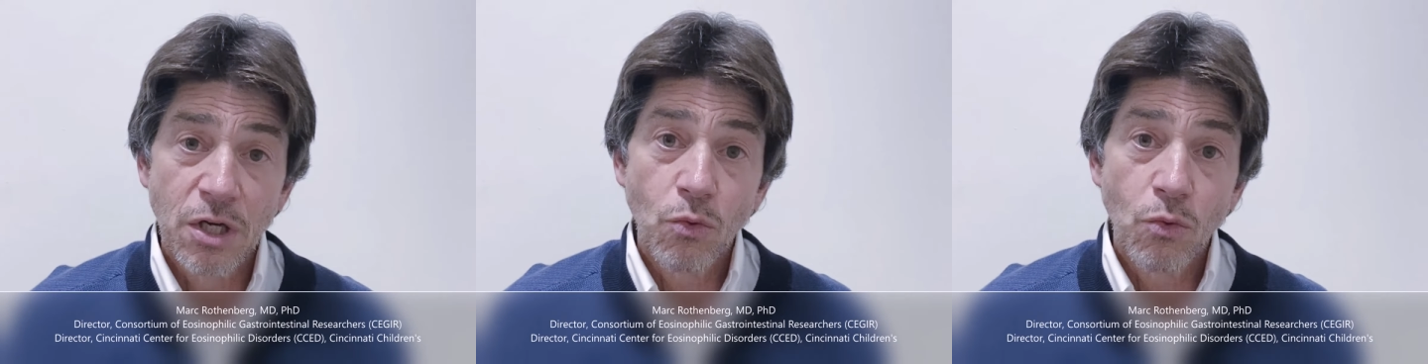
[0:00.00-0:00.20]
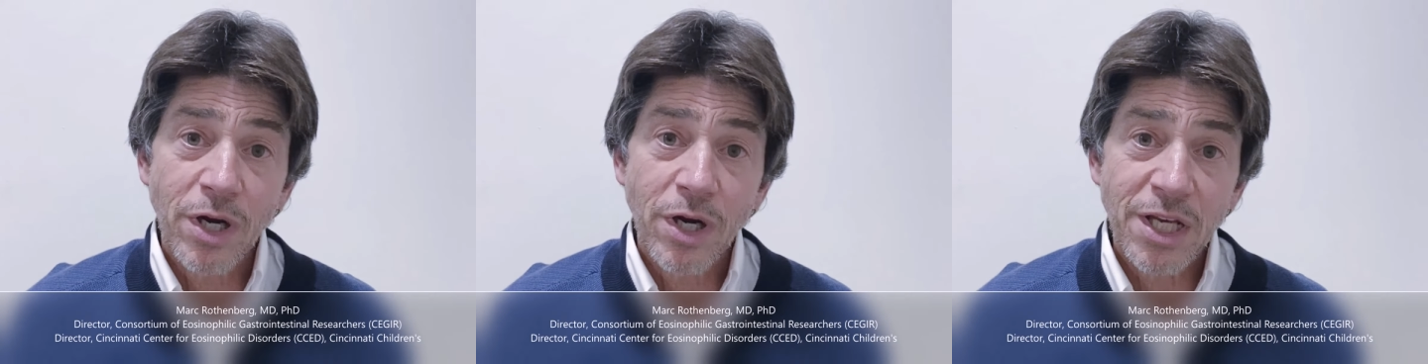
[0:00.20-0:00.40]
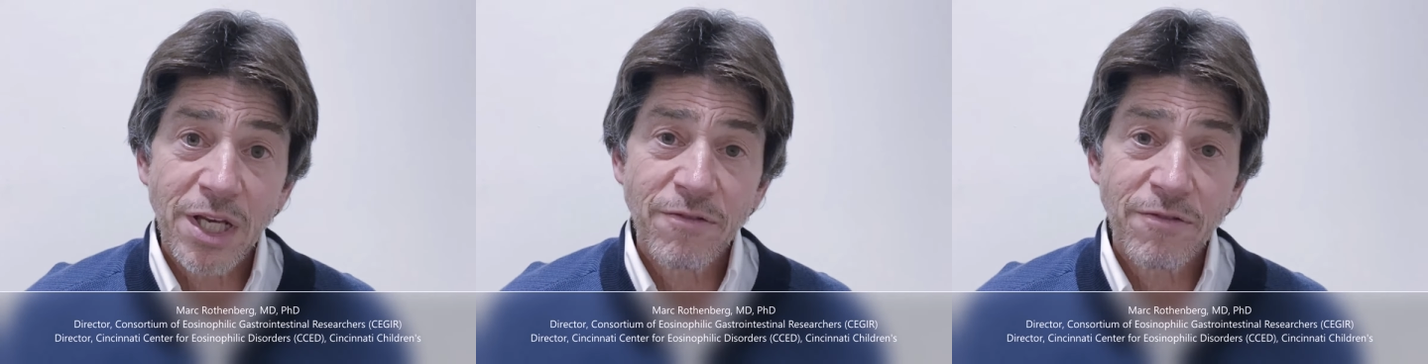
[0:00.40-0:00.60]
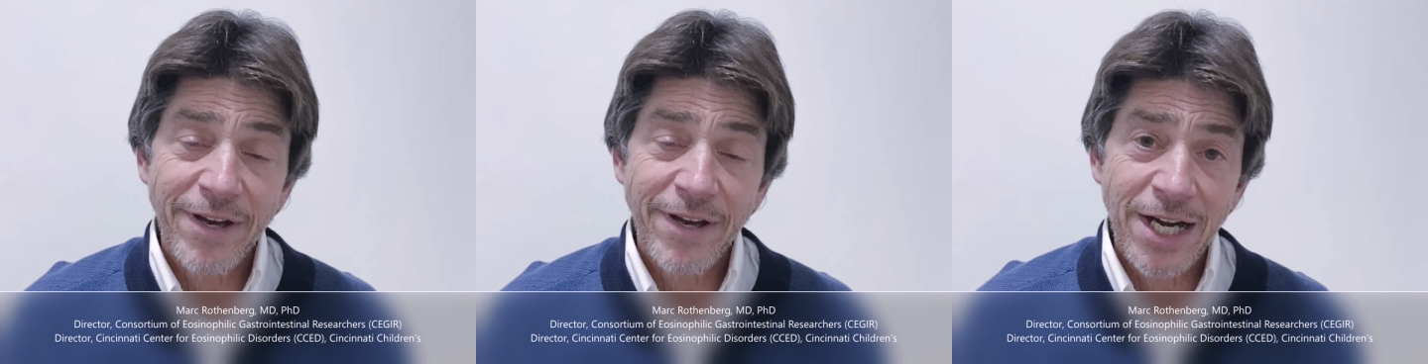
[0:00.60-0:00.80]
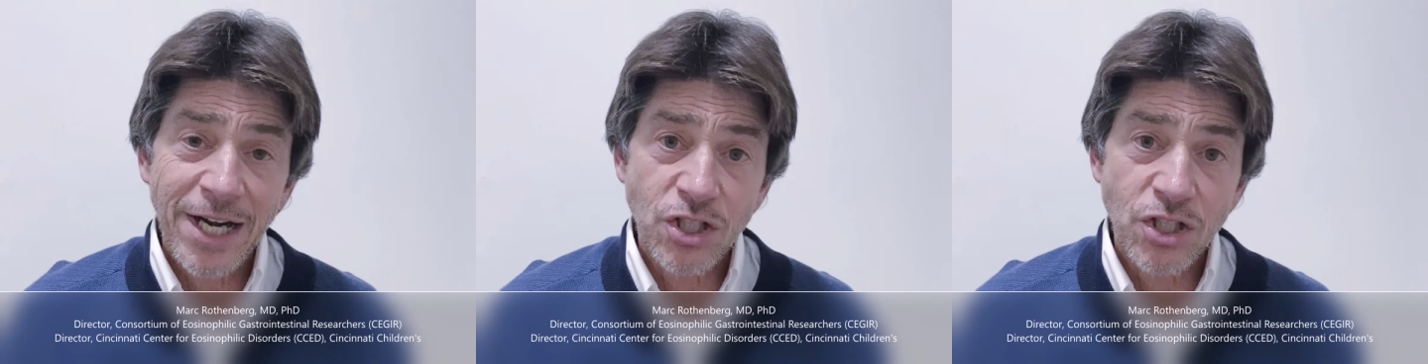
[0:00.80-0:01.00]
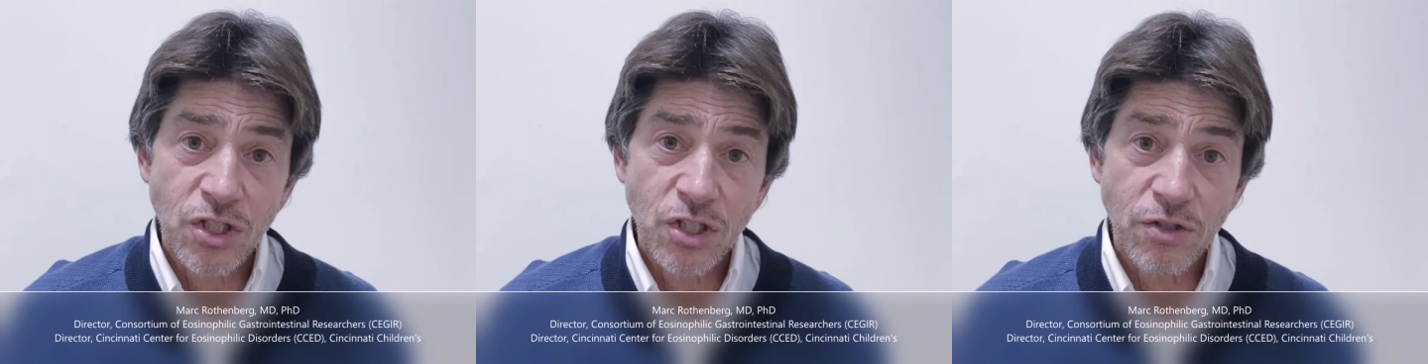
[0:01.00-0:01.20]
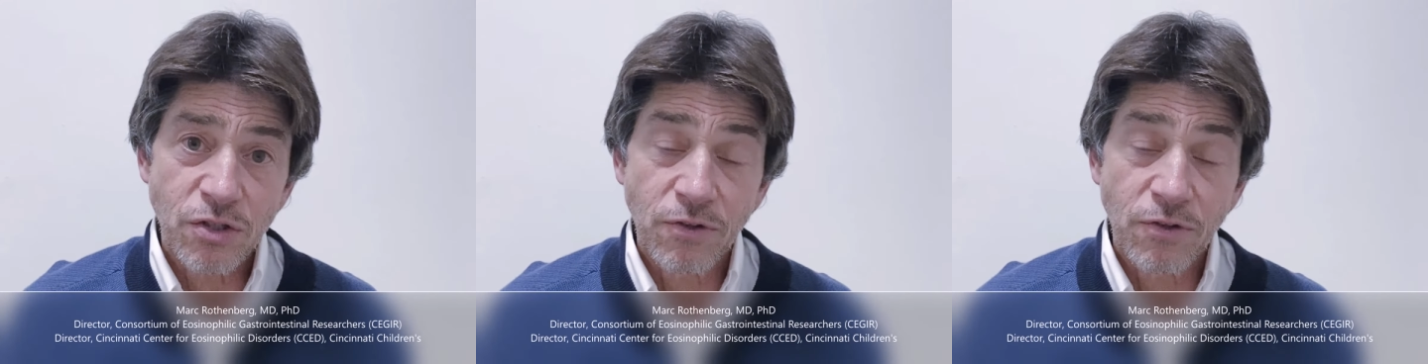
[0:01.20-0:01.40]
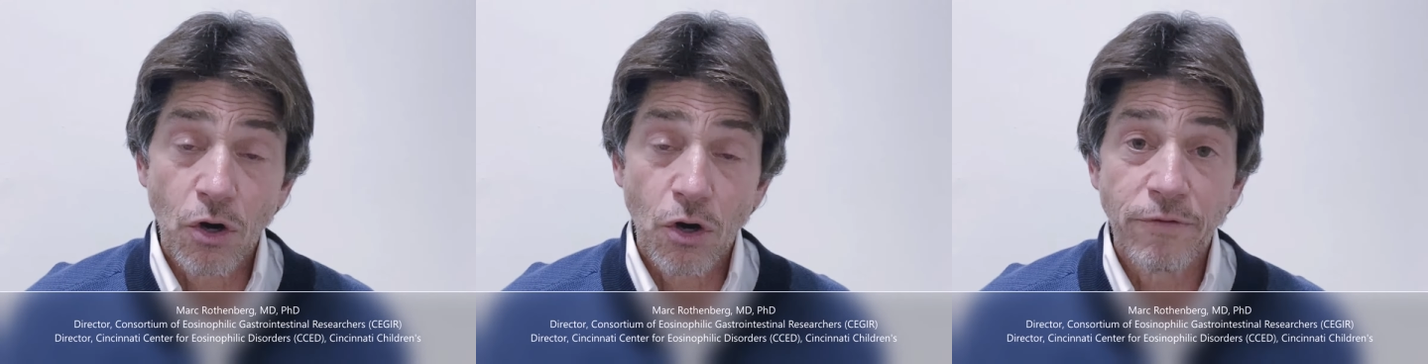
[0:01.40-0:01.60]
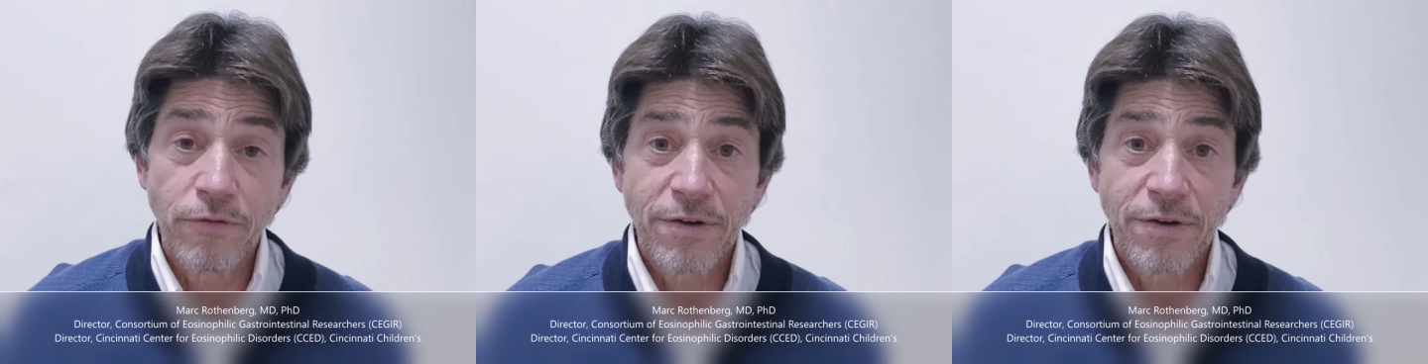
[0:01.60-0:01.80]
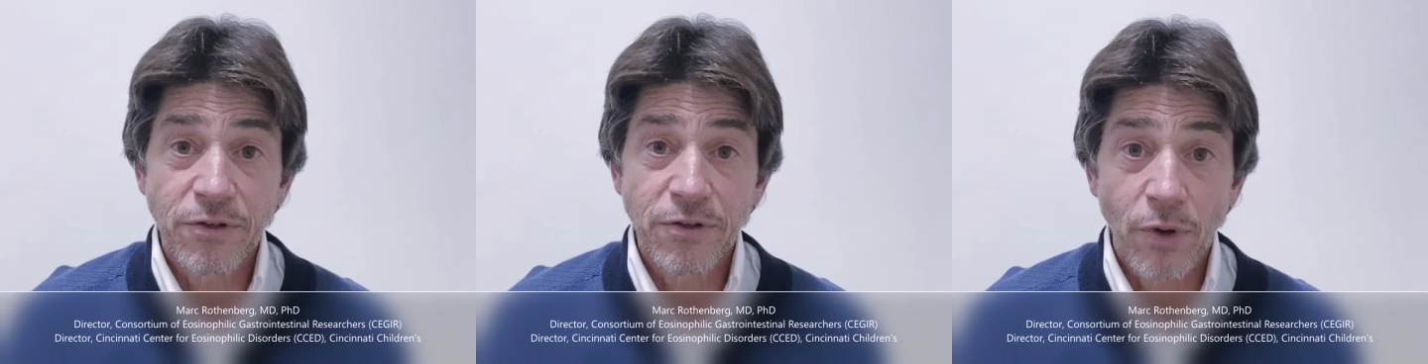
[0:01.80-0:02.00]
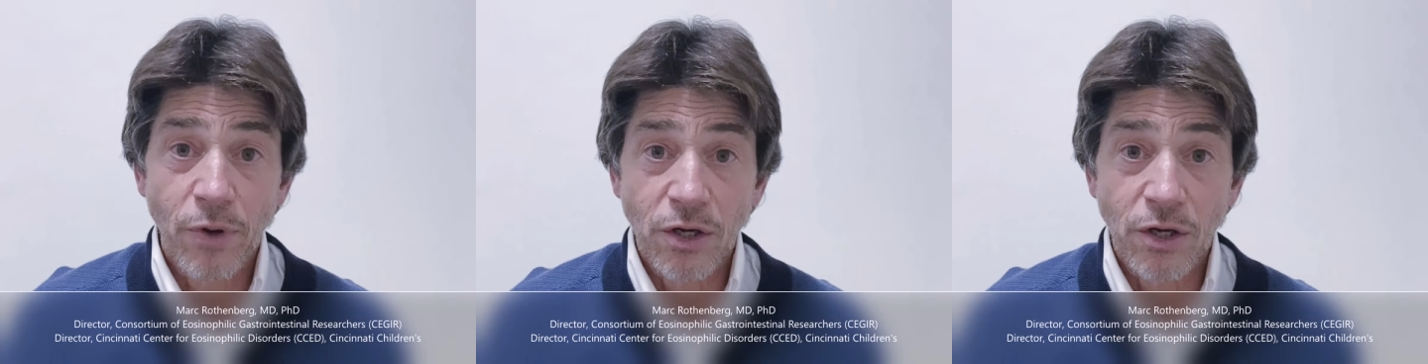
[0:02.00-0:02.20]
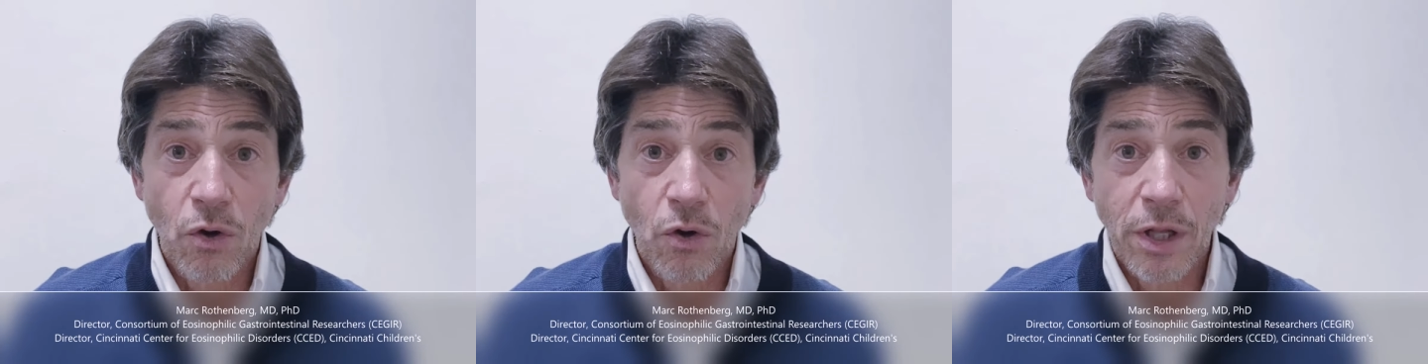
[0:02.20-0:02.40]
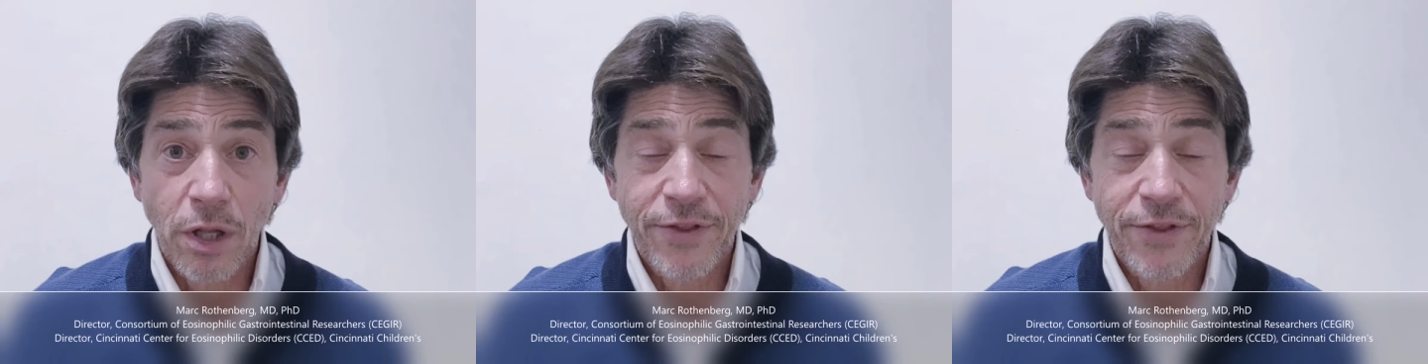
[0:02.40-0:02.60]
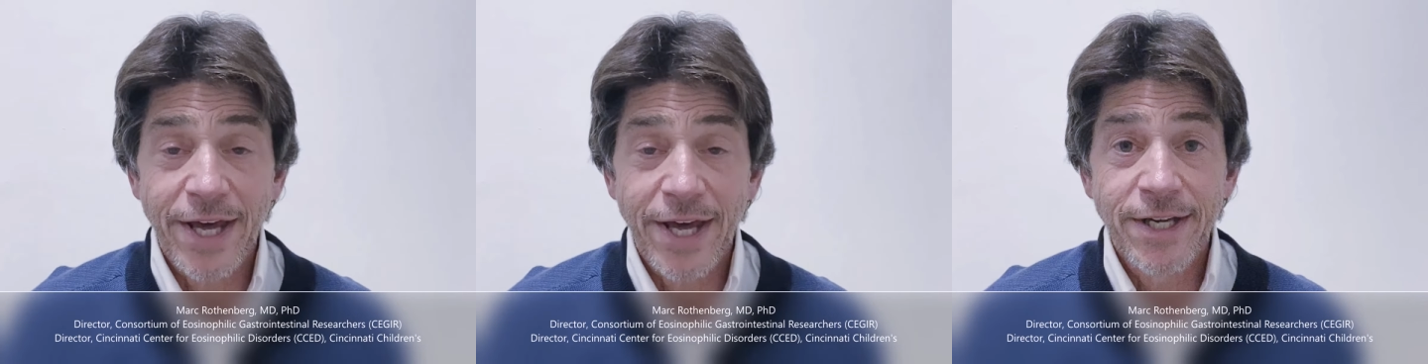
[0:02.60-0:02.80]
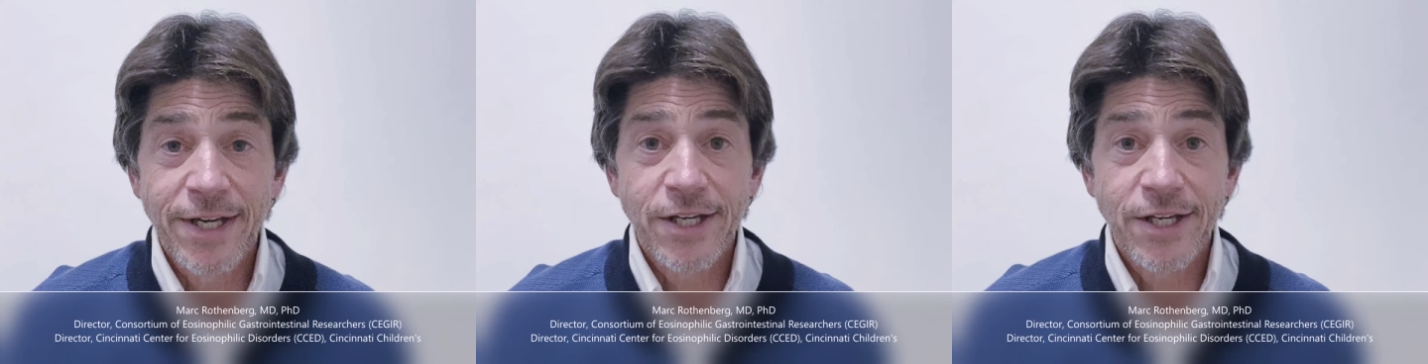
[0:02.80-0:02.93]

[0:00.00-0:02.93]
One of the advantages of COVID, if you want to call it that,